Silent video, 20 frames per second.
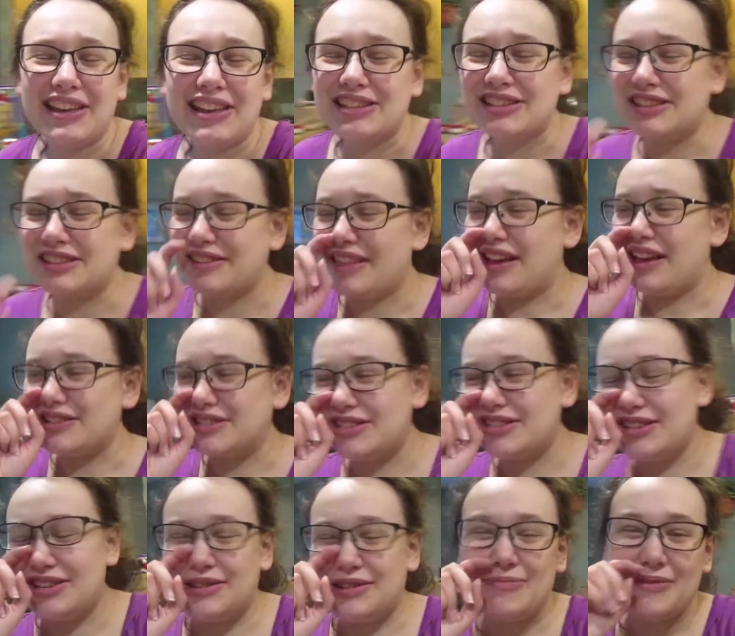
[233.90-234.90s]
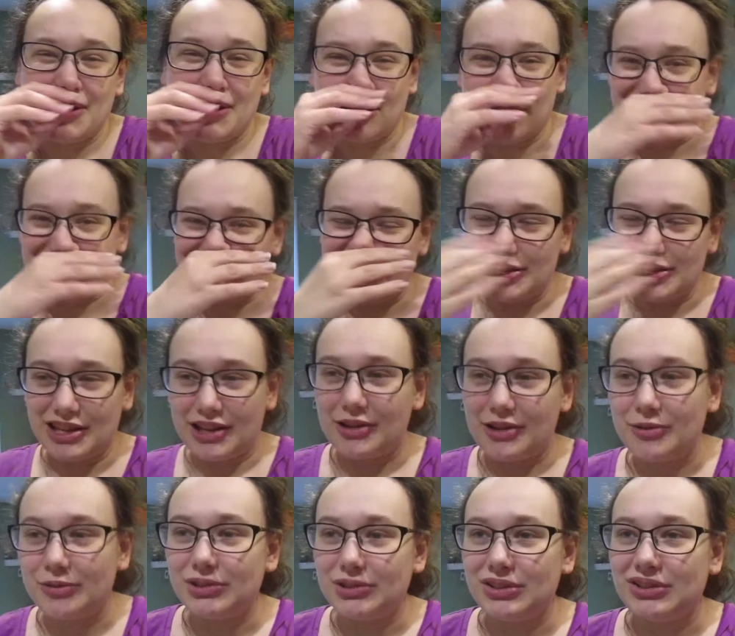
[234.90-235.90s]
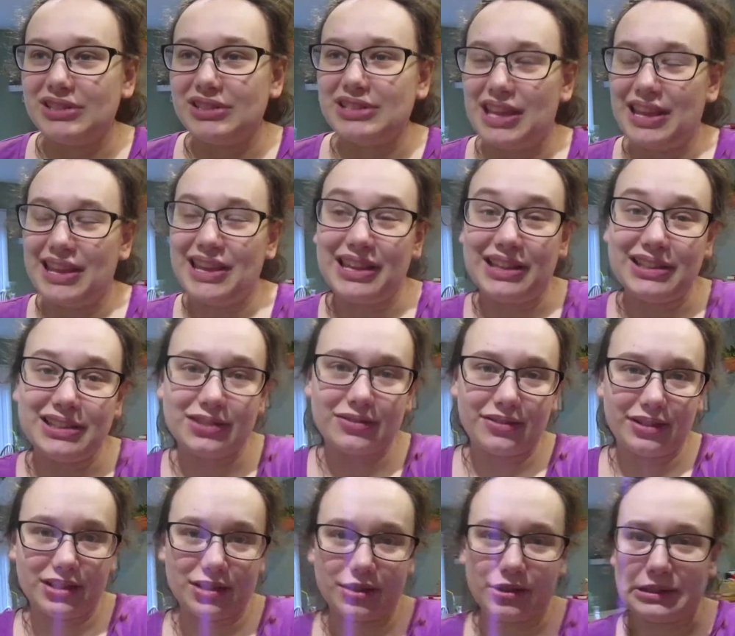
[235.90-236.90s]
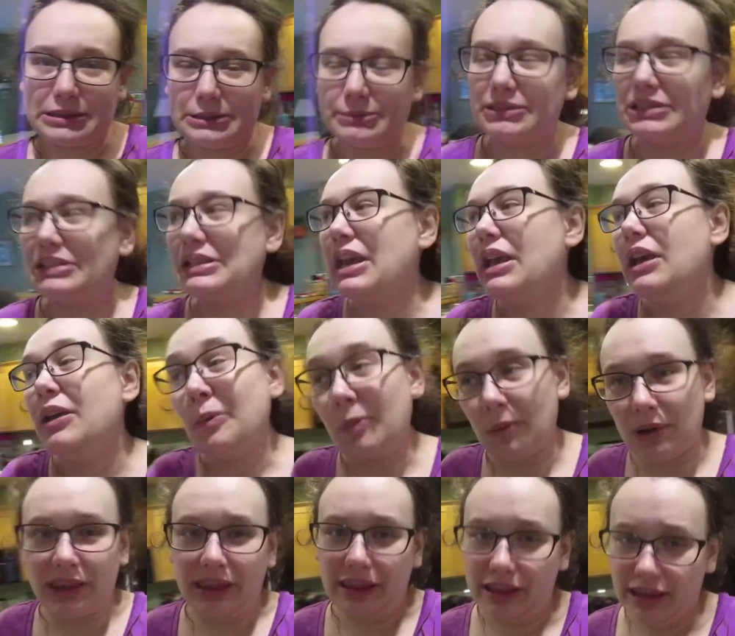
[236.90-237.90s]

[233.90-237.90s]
so that she could be in it too. So it's like Kitten's First Christmas with